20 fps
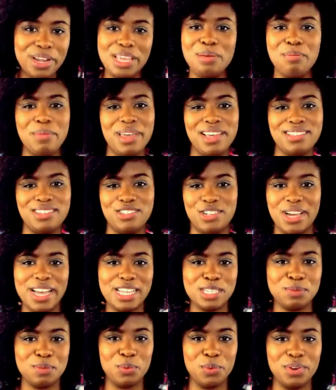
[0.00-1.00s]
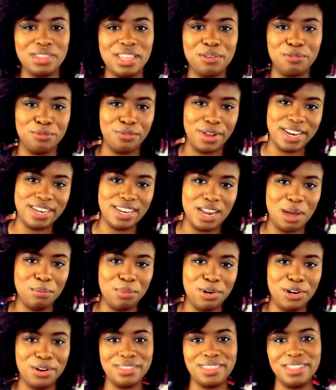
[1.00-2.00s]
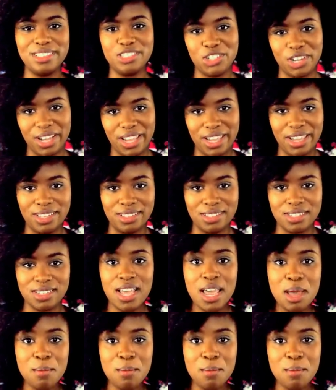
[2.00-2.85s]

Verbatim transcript: he makes Jasmine wear that red number and the chains.